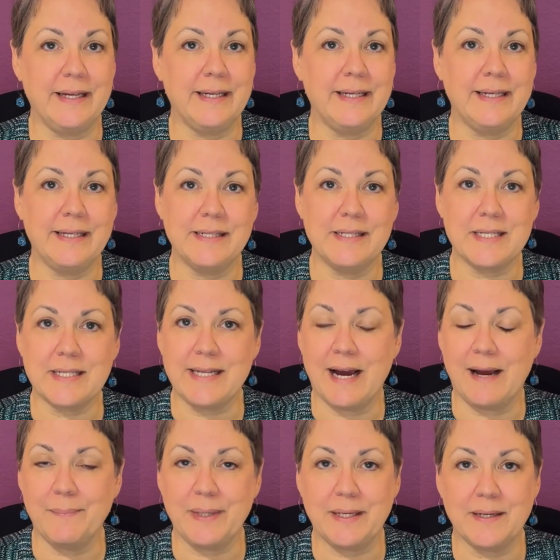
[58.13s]
It is
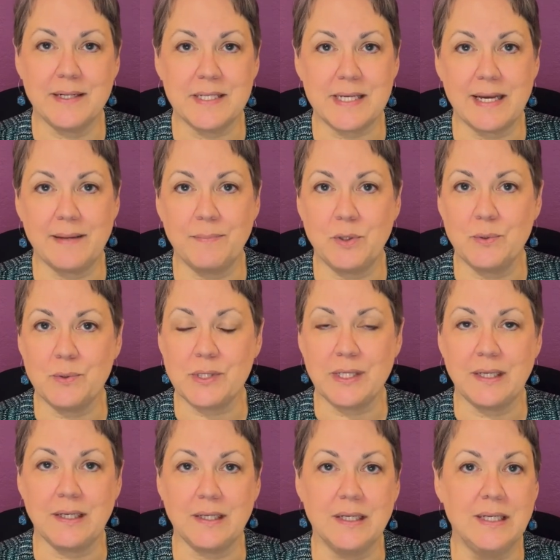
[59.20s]
not because I'm
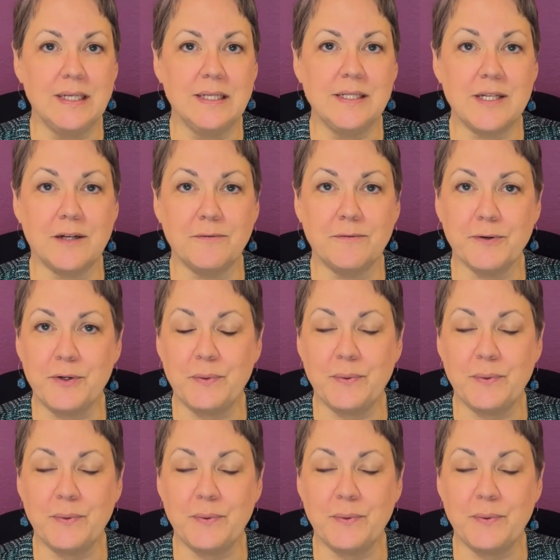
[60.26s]
using done-for-you